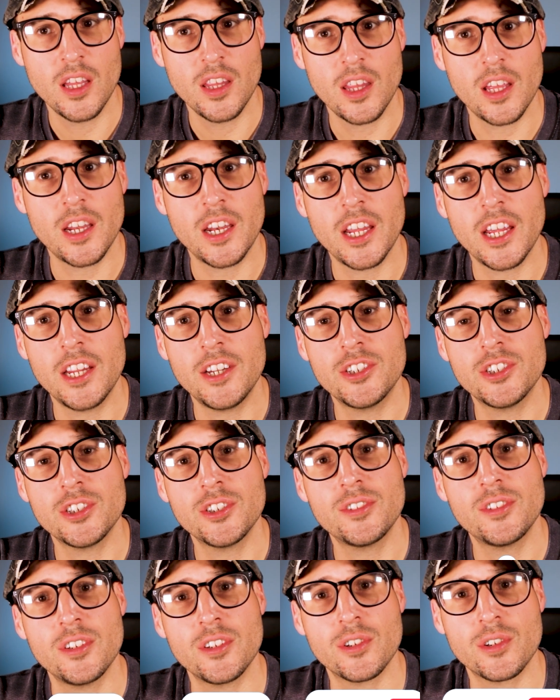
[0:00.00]
The
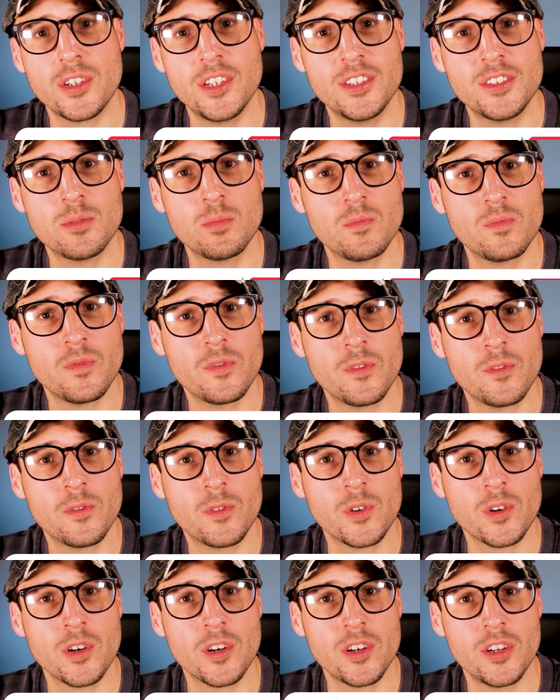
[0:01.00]
dangers increase
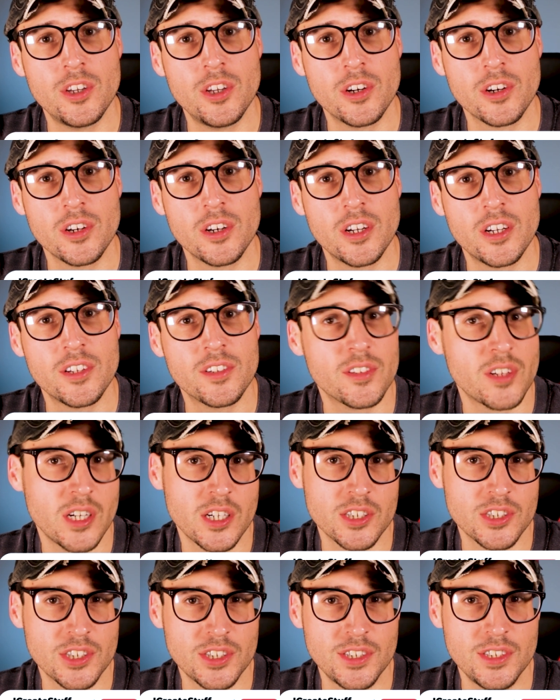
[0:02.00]
for your
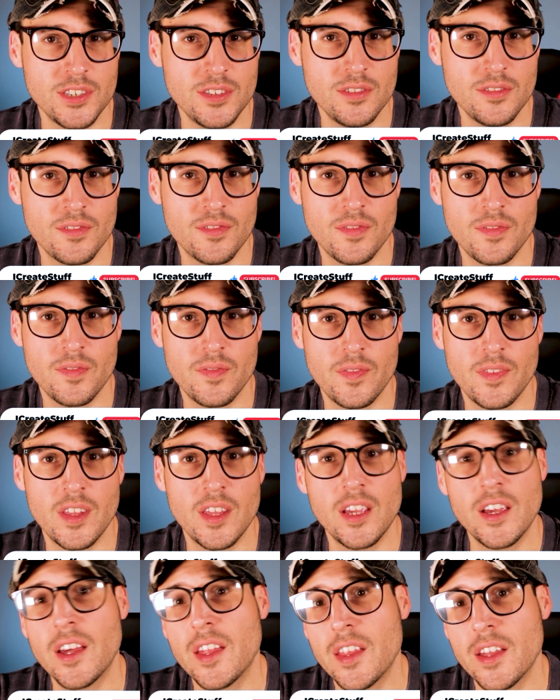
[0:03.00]
exhaustion
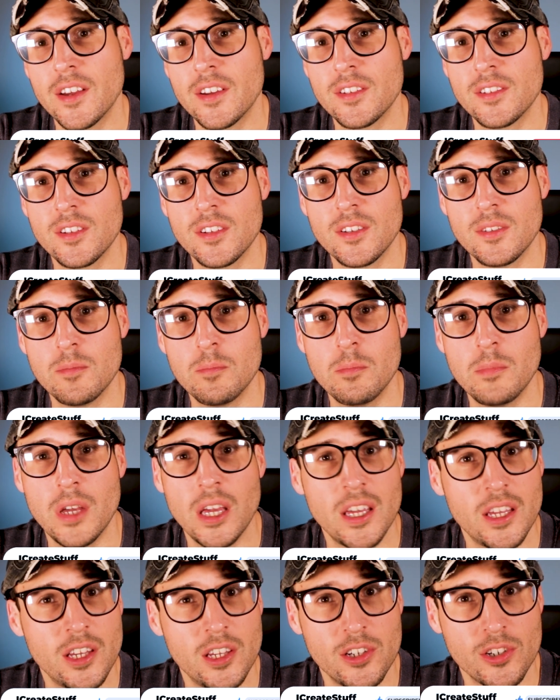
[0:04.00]

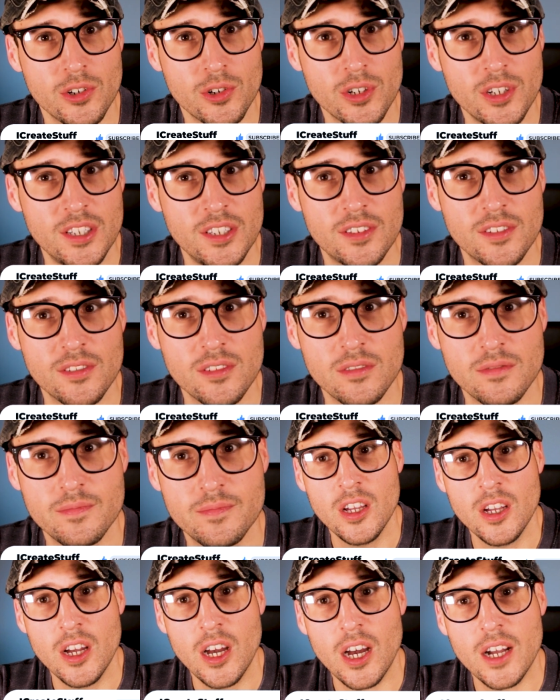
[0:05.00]
may increase.
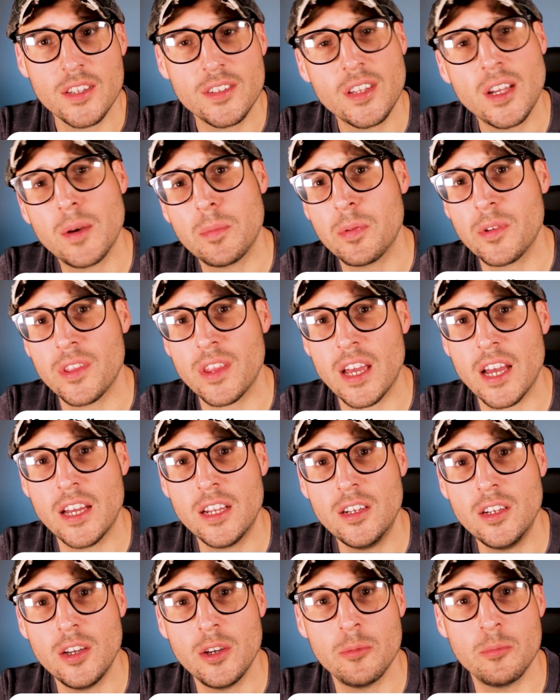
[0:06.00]
On top of
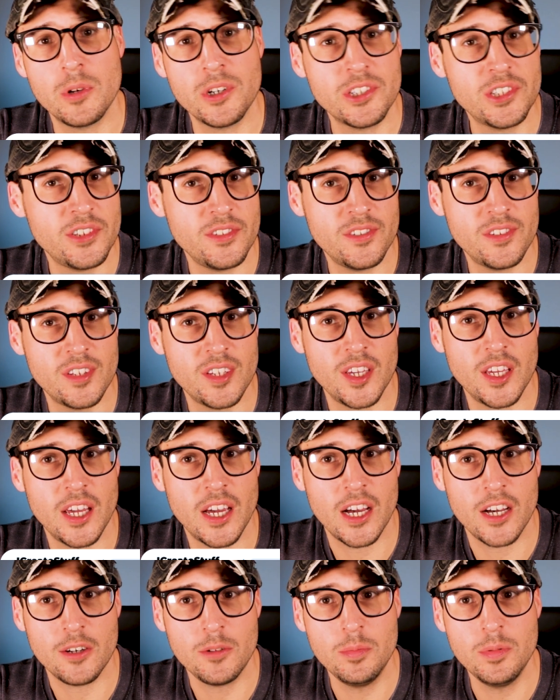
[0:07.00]
that, emergency
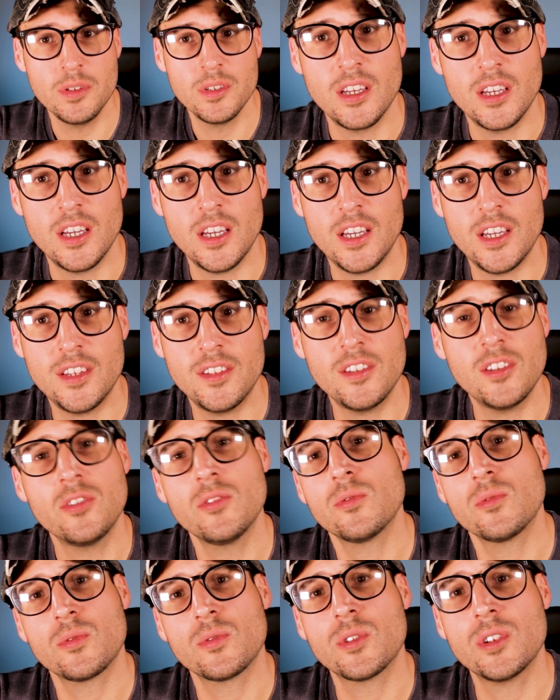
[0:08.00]
help
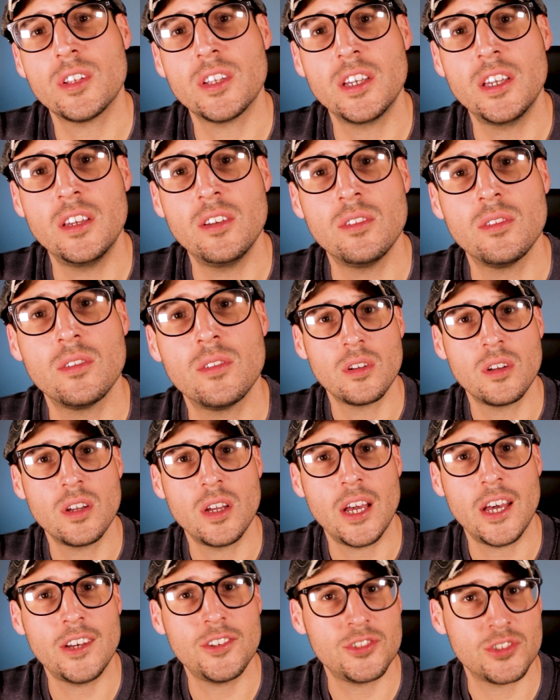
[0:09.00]
isn't really
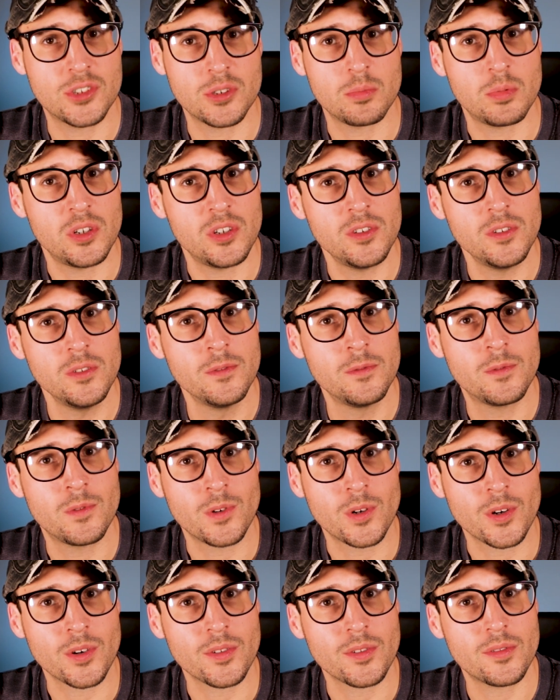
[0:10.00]
eligible
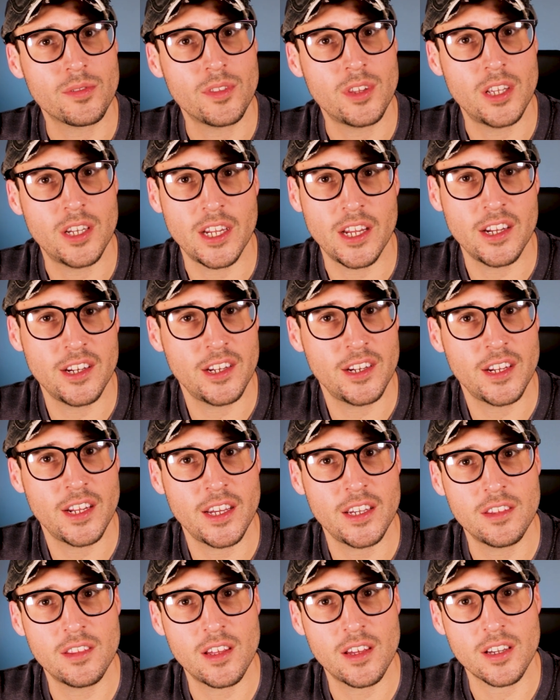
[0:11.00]
for the
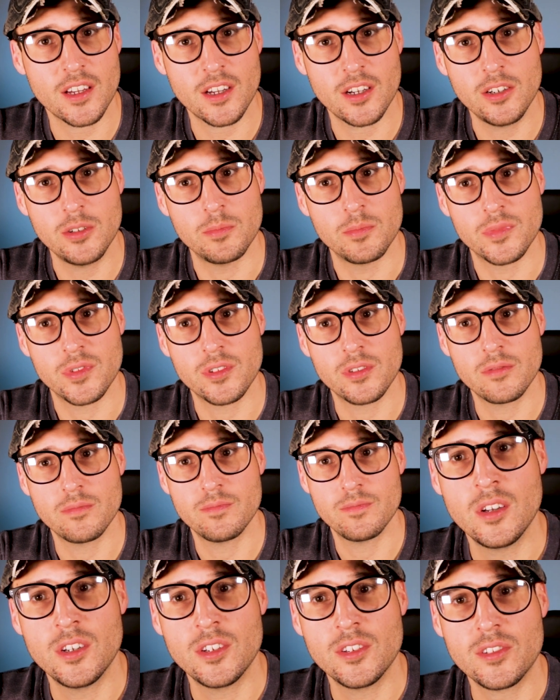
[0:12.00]
day-to-day that comes.
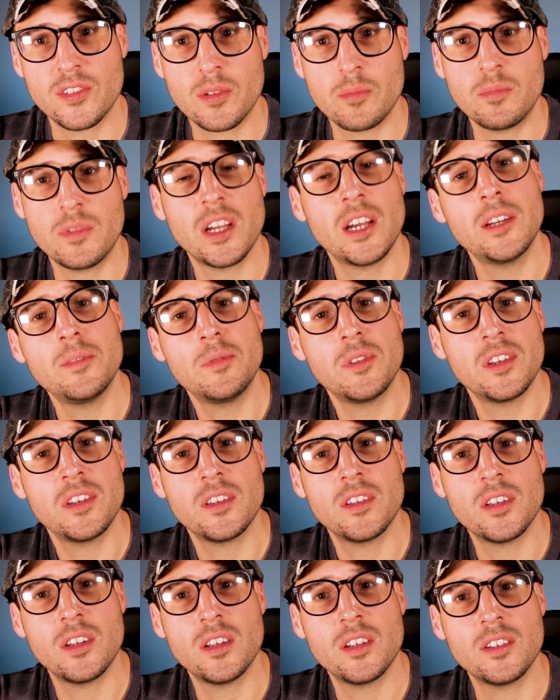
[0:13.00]
Sometimes
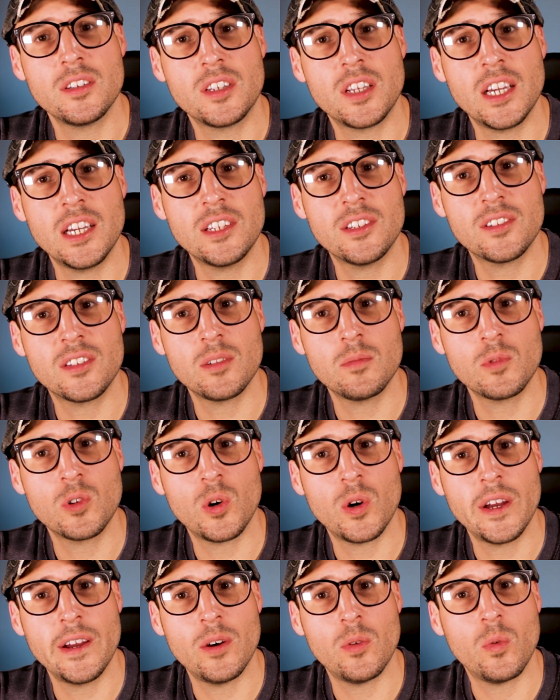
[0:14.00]
it takes some
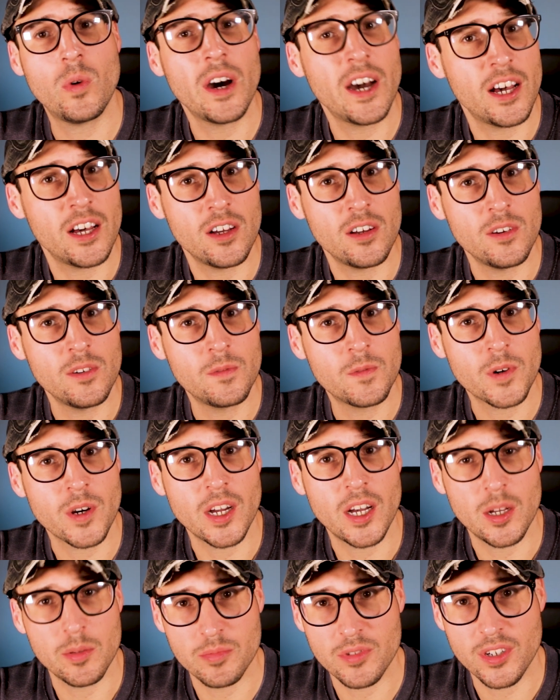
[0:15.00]
quite a while for
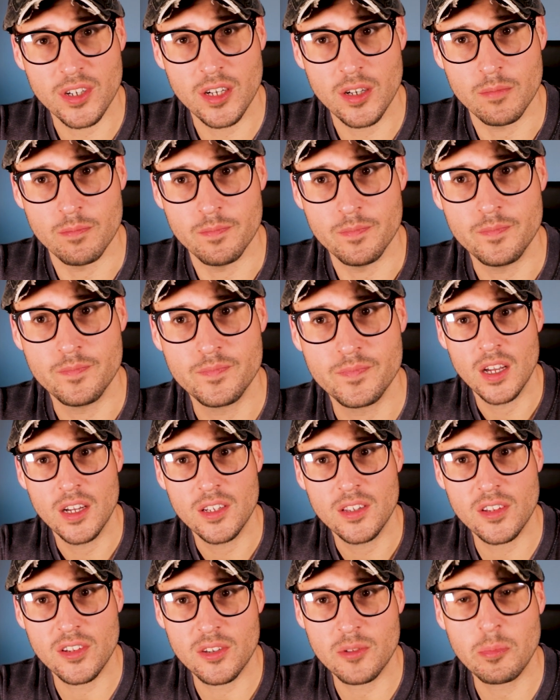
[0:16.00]
help to come.
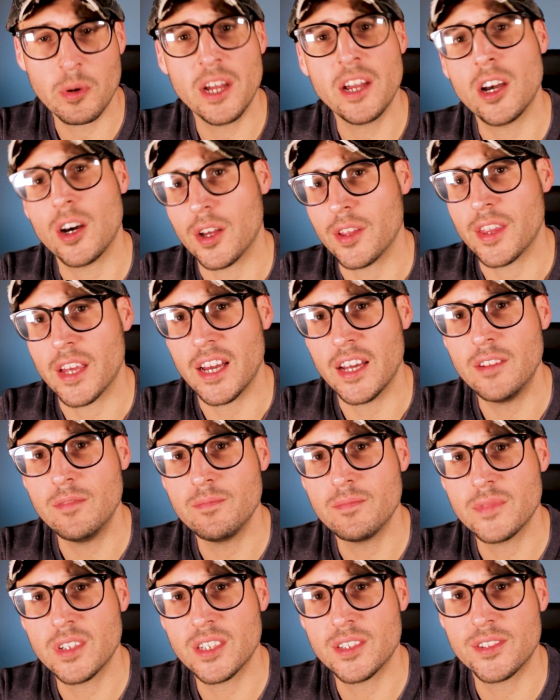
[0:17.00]
Despite all that,
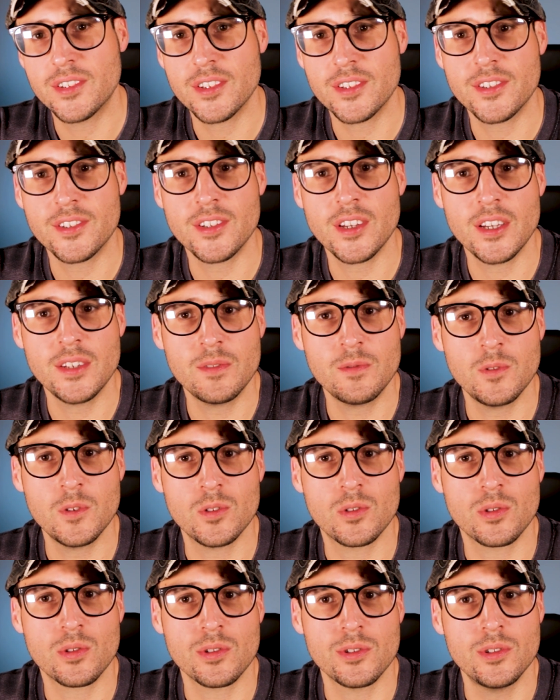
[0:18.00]
a
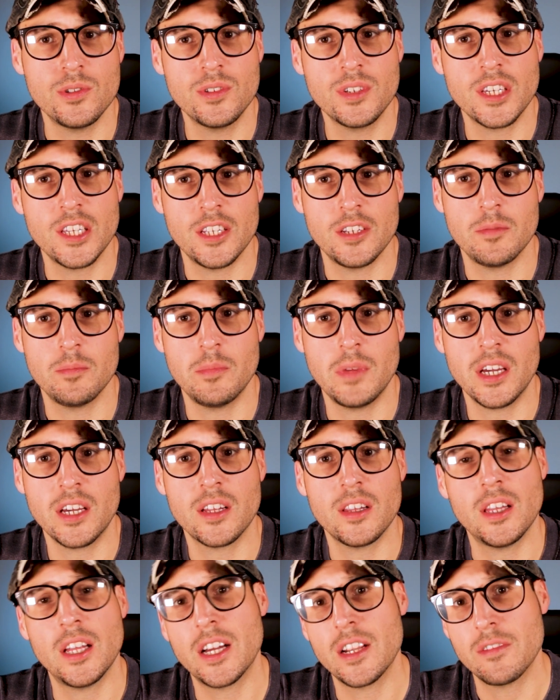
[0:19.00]
successful crew can make a
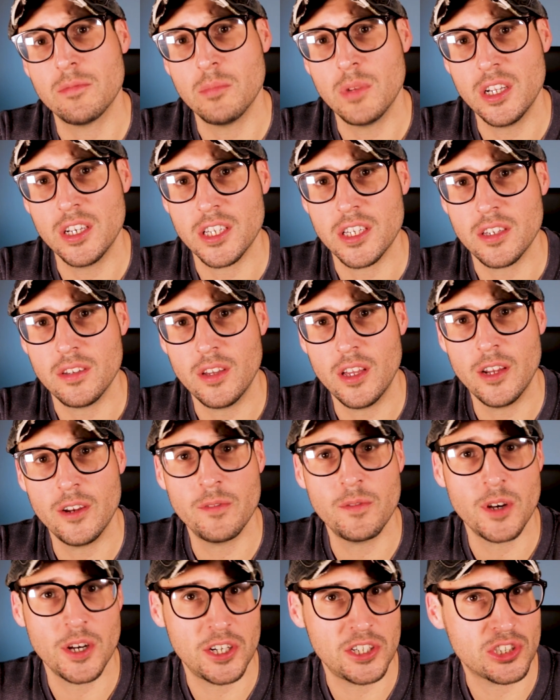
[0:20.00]
lot of money in
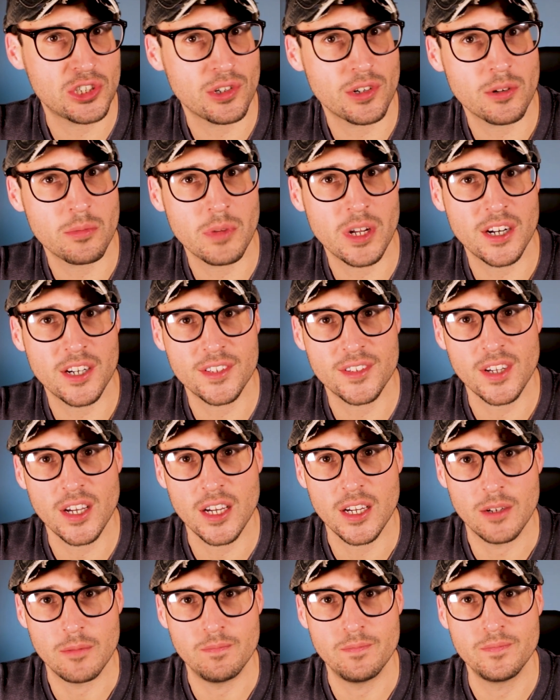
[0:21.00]
a very short amount of
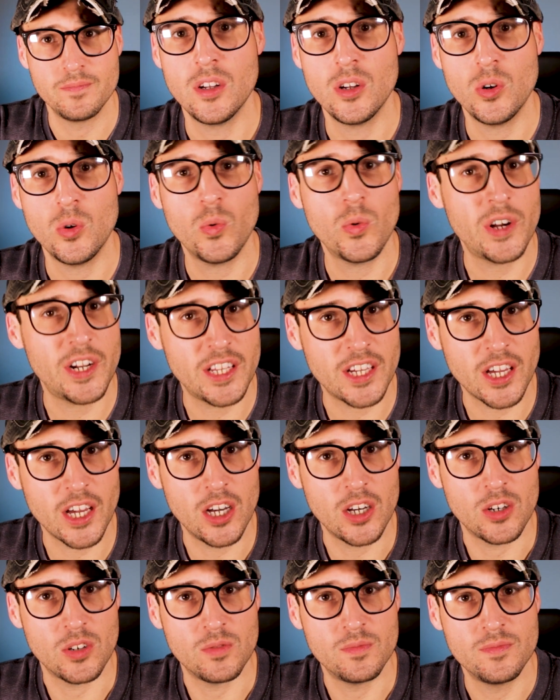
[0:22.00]
time. Way to
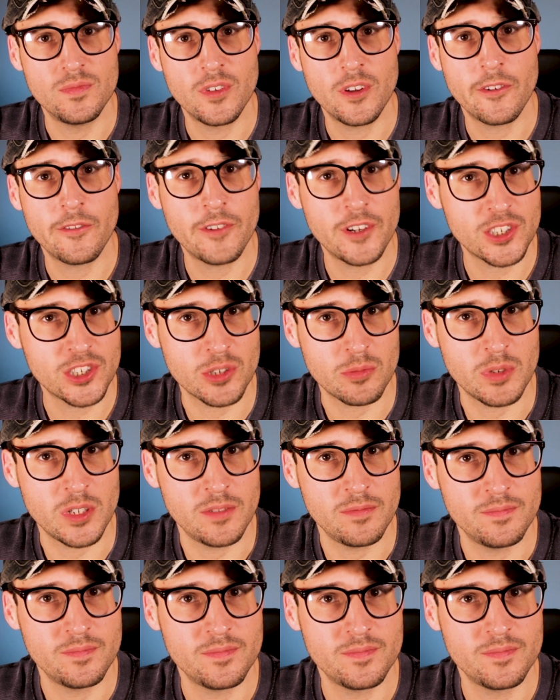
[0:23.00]
go, fishermen.